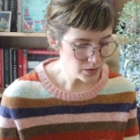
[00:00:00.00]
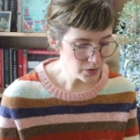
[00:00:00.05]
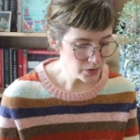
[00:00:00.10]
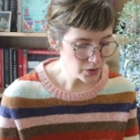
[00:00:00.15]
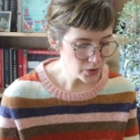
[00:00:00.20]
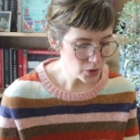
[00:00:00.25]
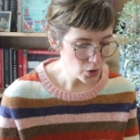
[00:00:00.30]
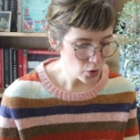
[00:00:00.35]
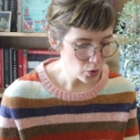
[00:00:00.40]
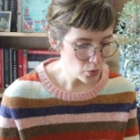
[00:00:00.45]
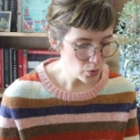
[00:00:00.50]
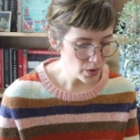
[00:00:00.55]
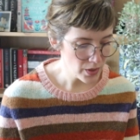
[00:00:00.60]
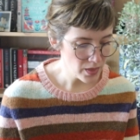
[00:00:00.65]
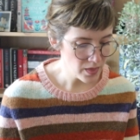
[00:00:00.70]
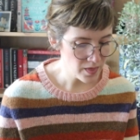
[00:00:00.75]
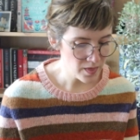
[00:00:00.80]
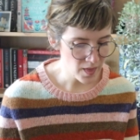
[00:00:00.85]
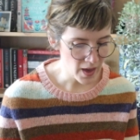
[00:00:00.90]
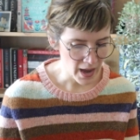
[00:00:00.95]

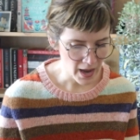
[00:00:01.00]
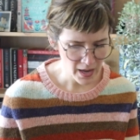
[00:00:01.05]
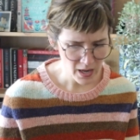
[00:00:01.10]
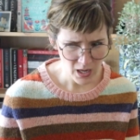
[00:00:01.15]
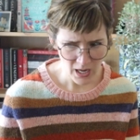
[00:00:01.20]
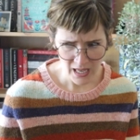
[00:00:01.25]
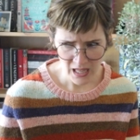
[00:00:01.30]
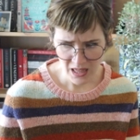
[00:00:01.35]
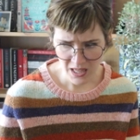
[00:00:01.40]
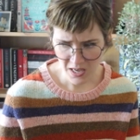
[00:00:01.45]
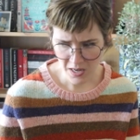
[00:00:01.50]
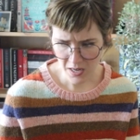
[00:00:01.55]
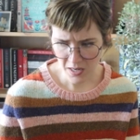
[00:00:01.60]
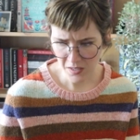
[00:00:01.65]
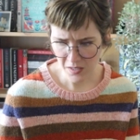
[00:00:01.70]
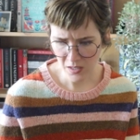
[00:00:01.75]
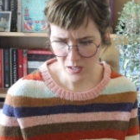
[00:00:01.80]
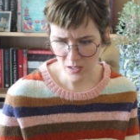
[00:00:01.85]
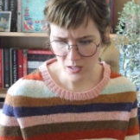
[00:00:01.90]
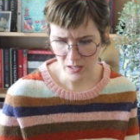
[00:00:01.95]
So that, I think,
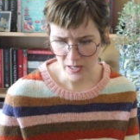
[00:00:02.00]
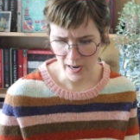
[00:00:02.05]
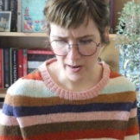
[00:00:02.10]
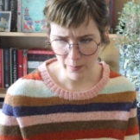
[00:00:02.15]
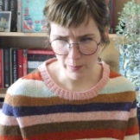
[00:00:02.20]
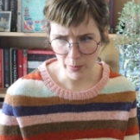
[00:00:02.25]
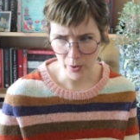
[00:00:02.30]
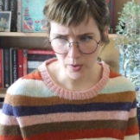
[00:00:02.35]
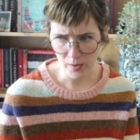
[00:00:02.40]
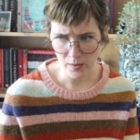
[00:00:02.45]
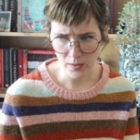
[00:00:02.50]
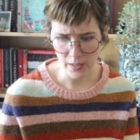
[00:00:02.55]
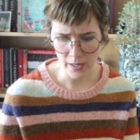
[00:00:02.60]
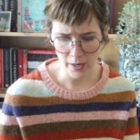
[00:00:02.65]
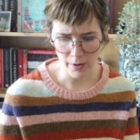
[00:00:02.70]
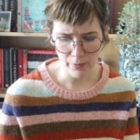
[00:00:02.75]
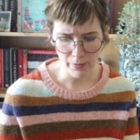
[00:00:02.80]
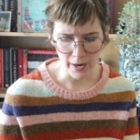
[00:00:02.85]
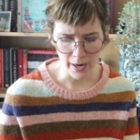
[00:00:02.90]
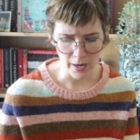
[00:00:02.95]
is the 10 books that
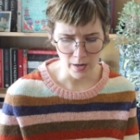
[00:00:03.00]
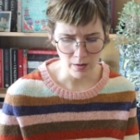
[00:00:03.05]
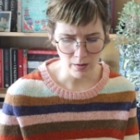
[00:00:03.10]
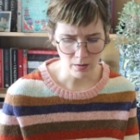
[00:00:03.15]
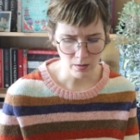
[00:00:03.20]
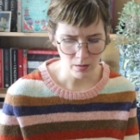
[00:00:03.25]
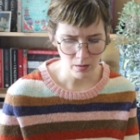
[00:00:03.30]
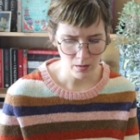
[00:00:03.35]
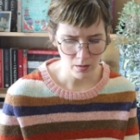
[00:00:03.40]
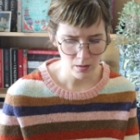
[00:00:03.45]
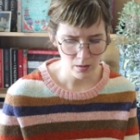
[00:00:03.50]
I read